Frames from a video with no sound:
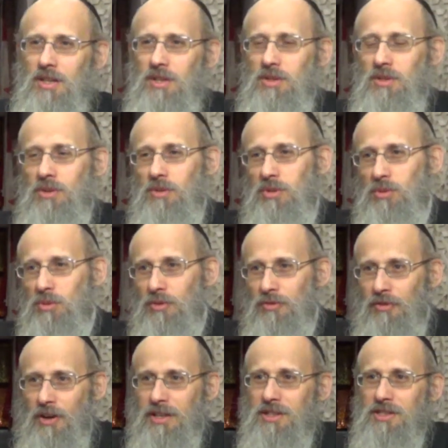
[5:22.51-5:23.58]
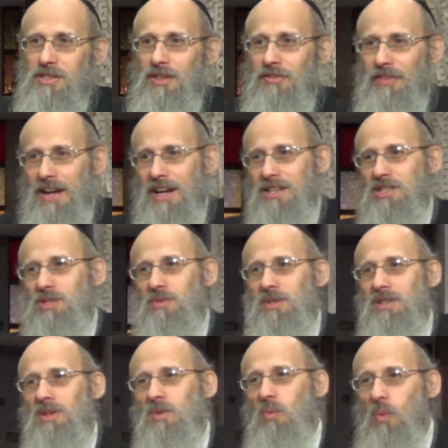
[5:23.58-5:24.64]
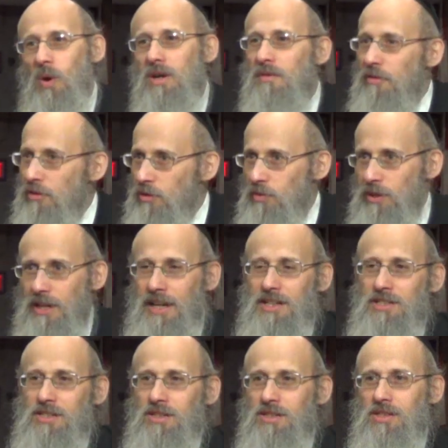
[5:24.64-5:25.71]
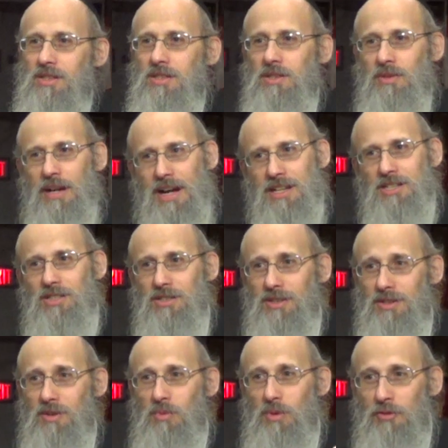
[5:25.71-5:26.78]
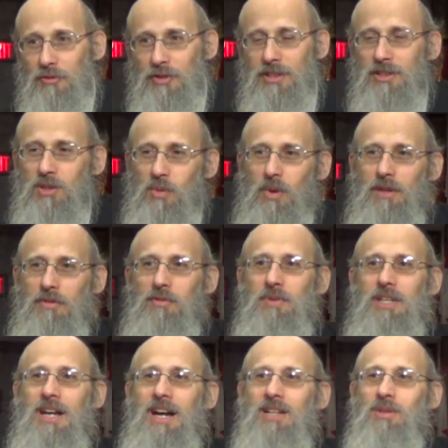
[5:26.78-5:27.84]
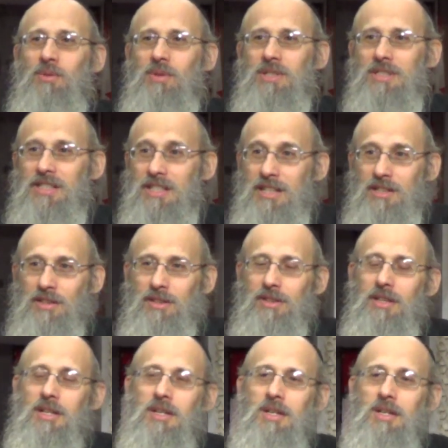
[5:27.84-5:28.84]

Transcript: You, you will find yourself answering one of three answers. Your answer will fit into one of three categories either